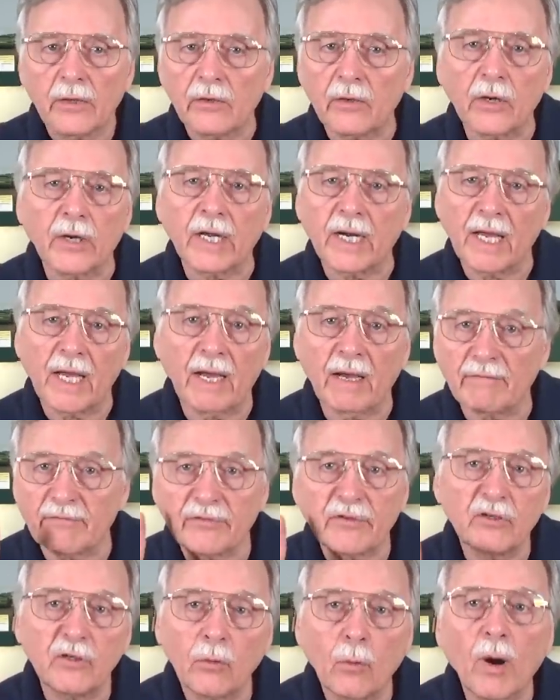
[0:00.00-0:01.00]
You're going to
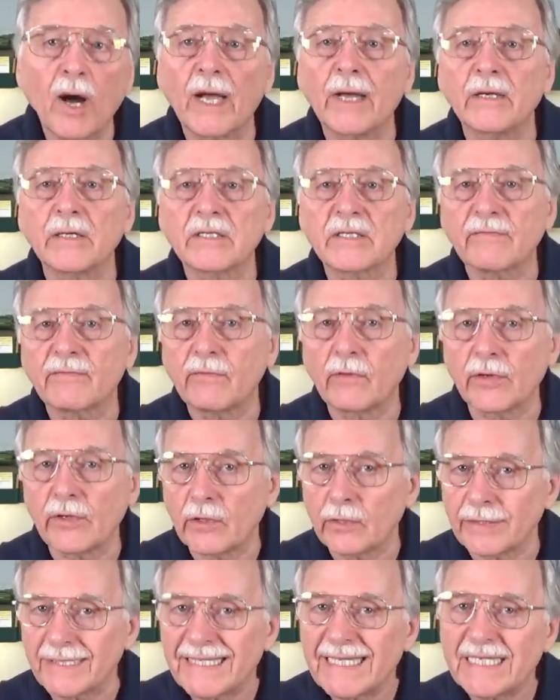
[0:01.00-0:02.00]
have two wires for
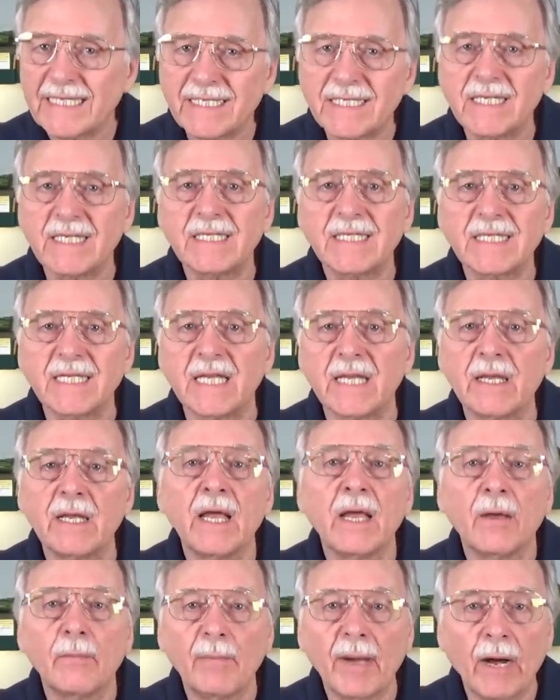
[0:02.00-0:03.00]
your DCC
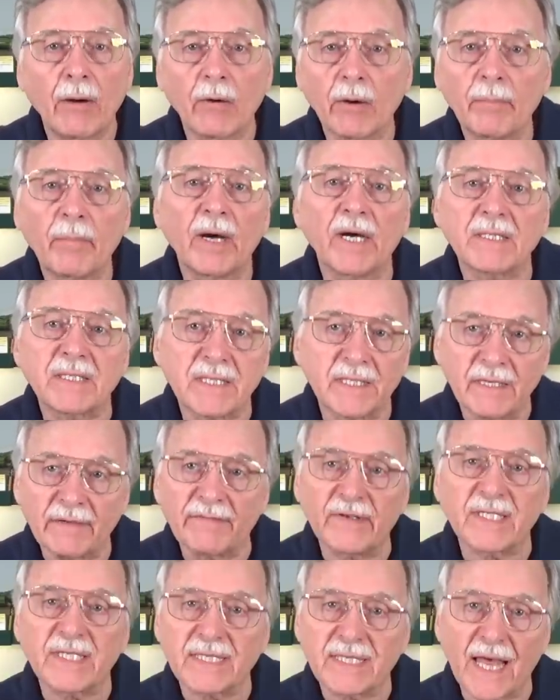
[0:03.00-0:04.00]
power bus,
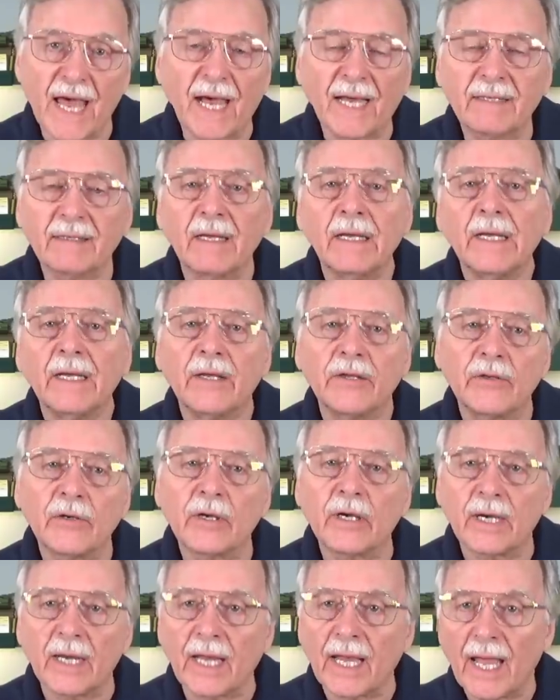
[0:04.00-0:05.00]
if it's that.
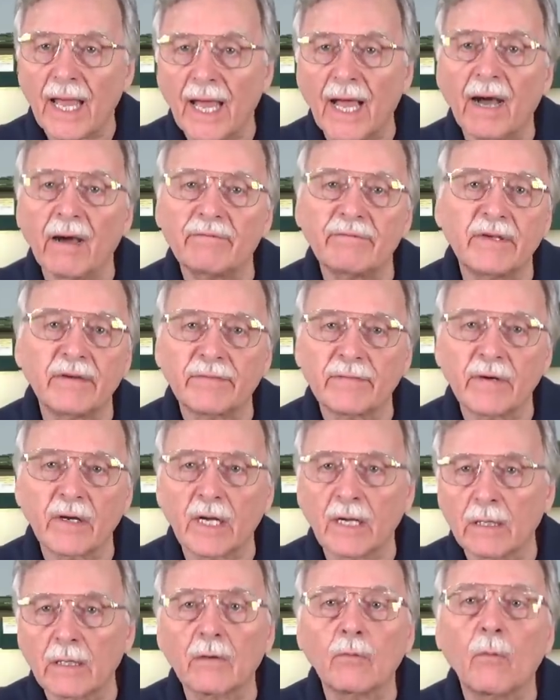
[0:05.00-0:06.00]
You're going to have
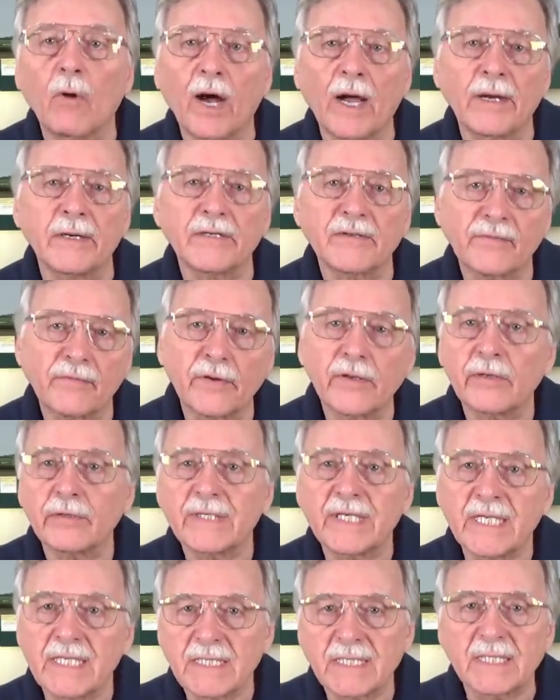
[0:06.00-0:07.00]
different color wires for
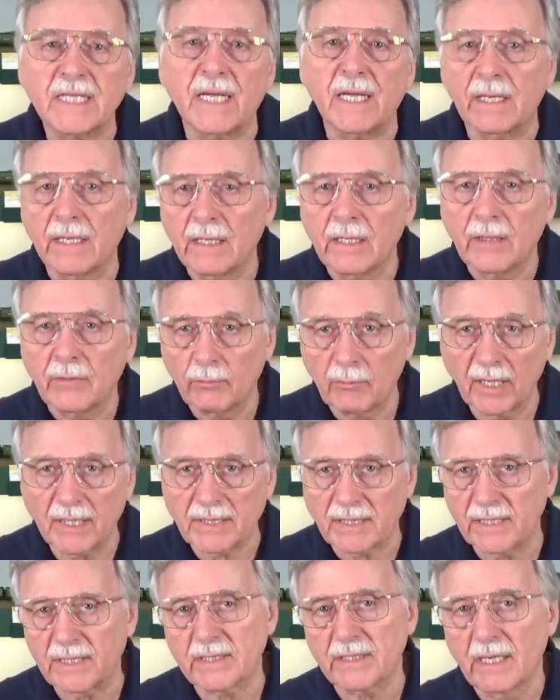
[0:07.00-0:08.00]
your DC
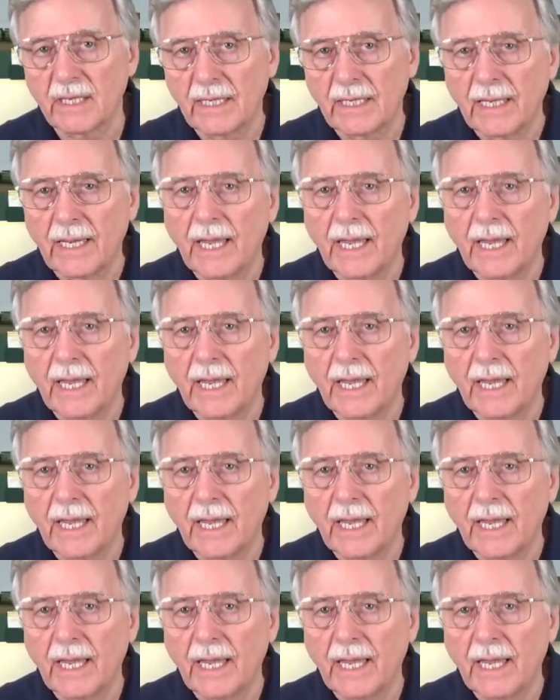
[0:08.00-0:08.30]
buses.